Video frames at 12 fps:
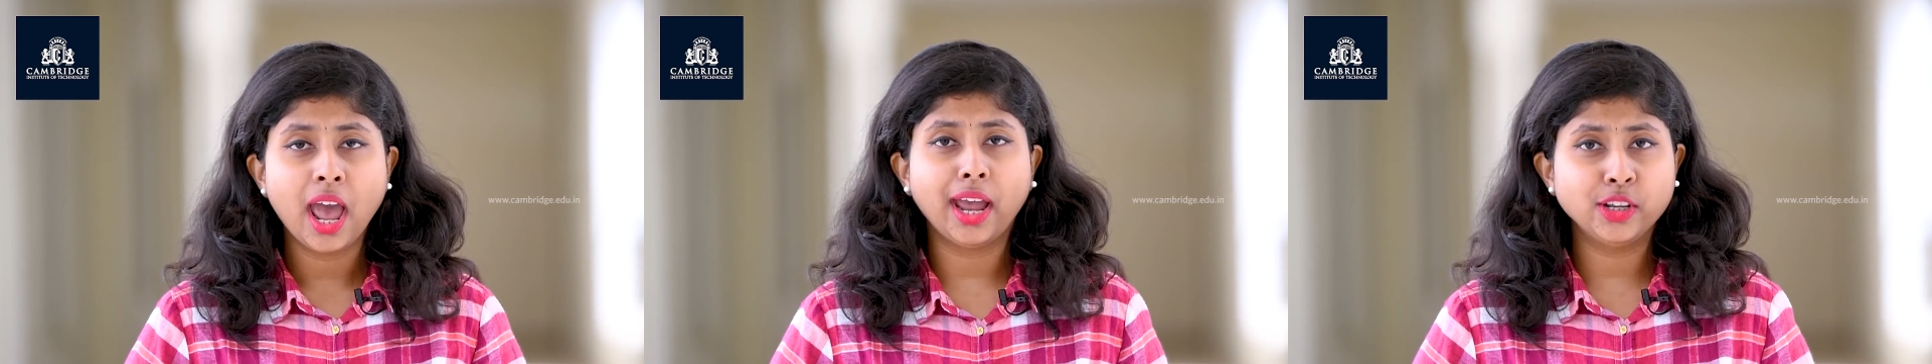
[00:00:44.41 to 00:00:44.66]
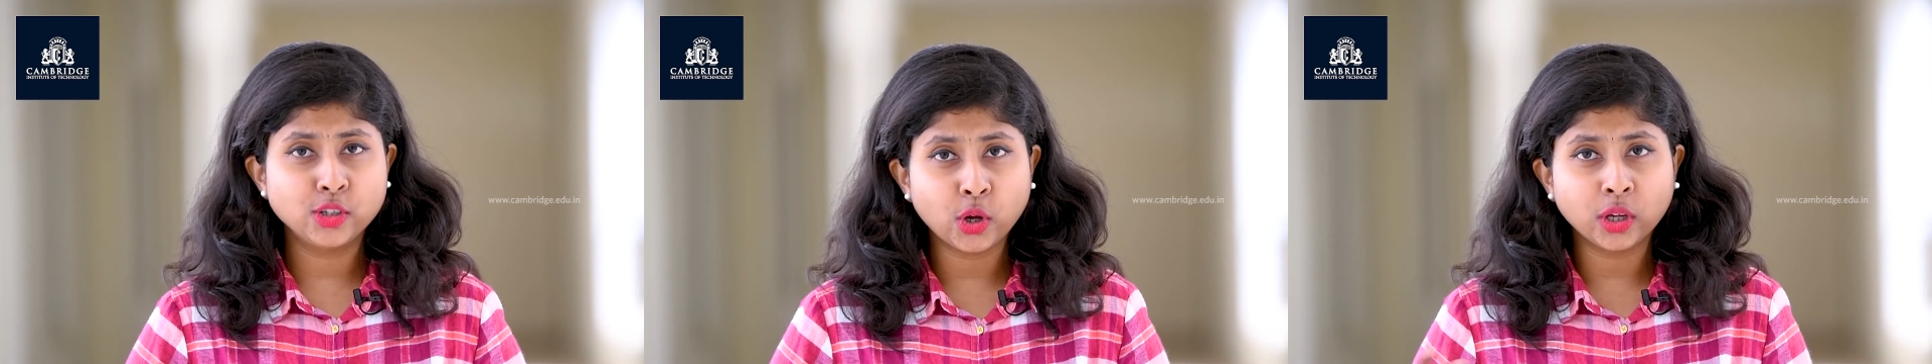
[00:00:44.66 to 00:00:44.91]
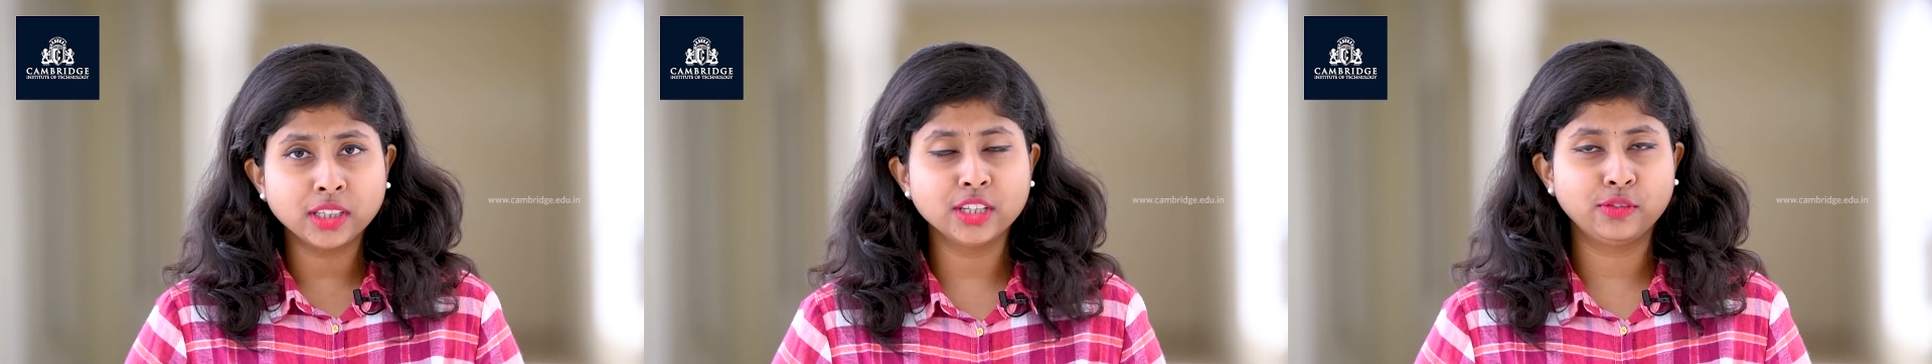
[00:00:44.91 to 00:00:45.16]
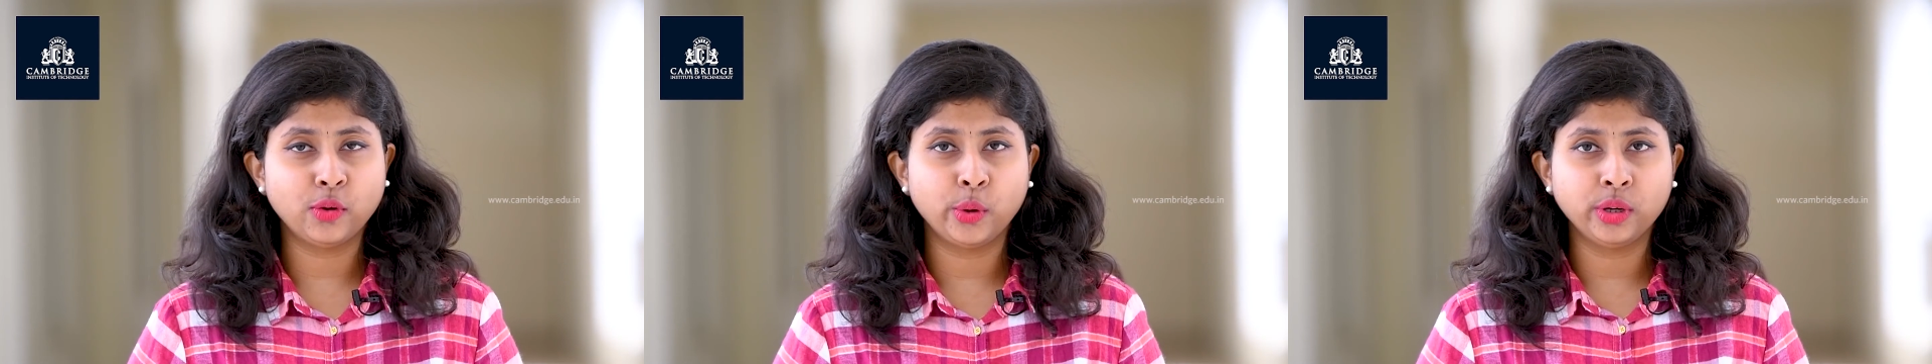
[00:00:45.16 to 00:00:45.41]
Enjoy
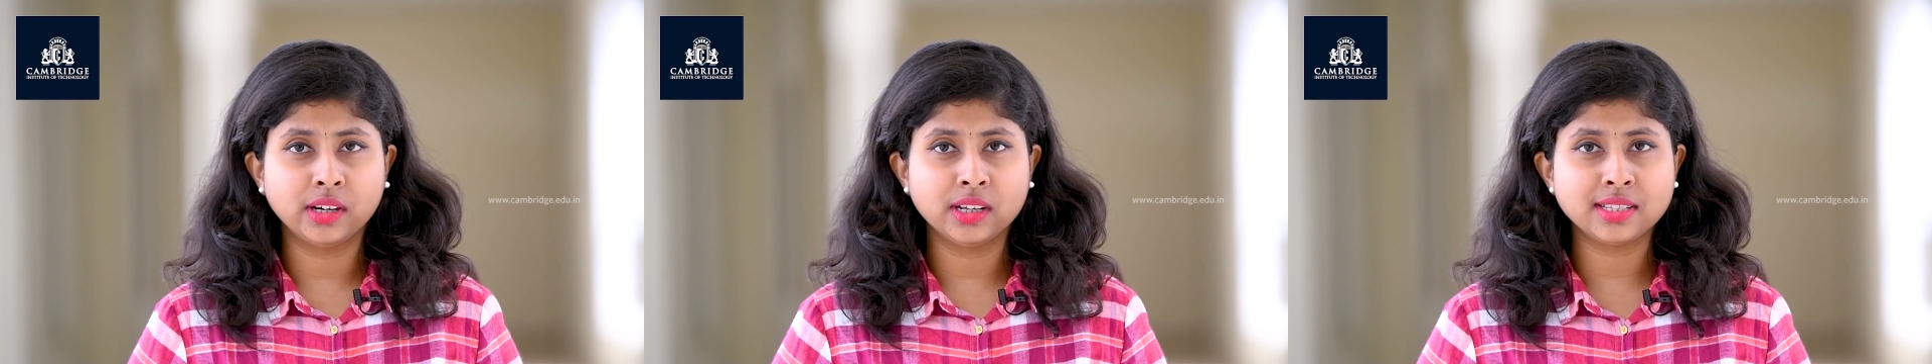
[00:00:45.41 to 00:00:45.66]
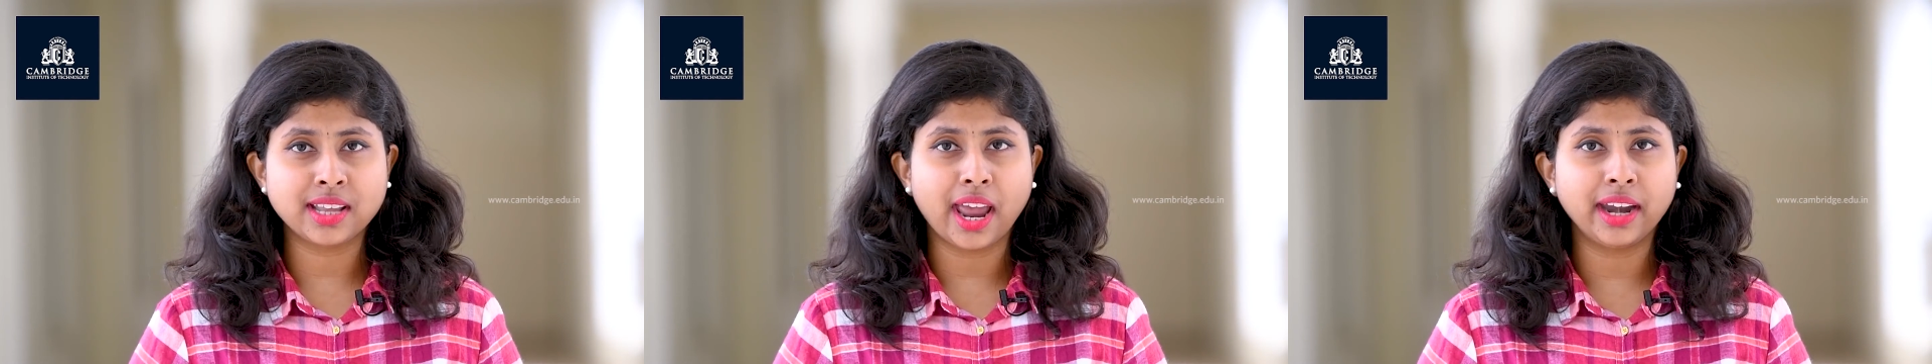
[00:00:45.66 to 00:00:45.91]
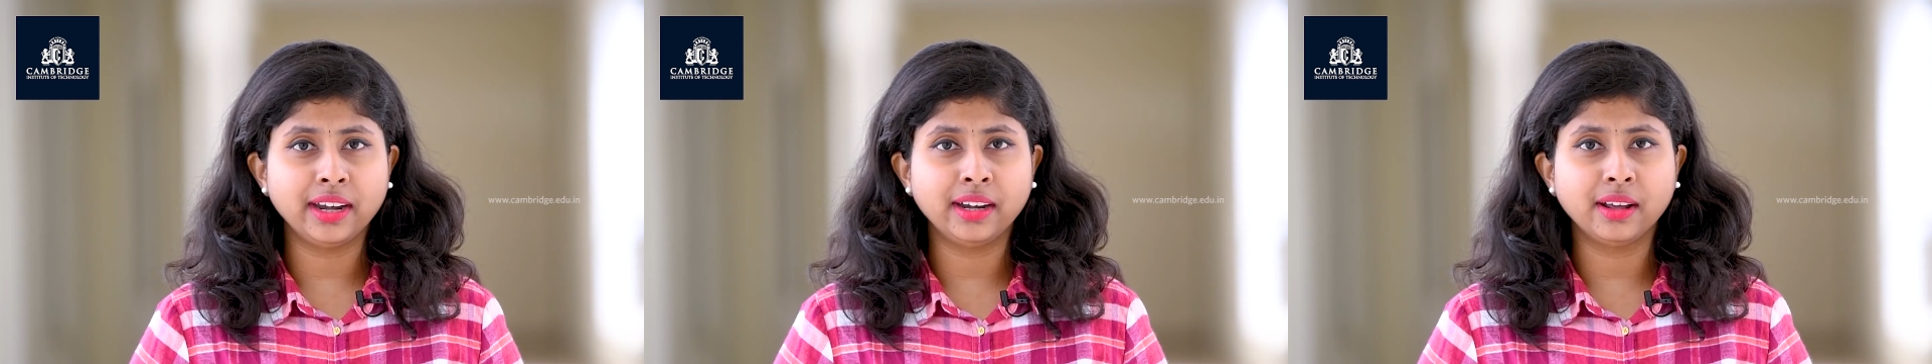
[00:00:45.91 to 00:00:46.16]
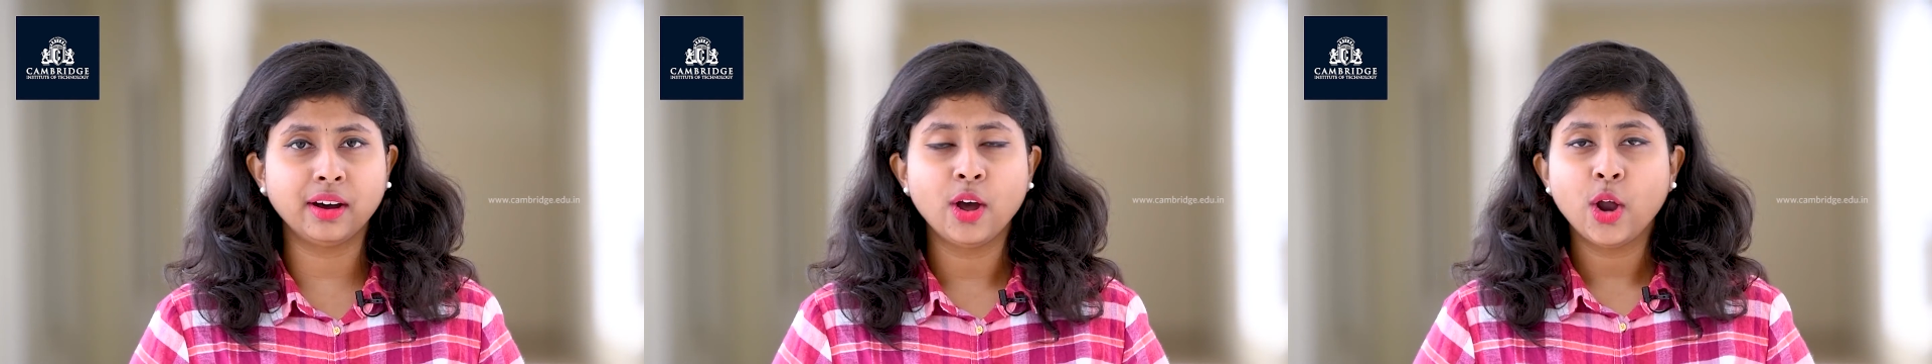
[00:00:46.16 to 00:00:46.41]
these 4 years and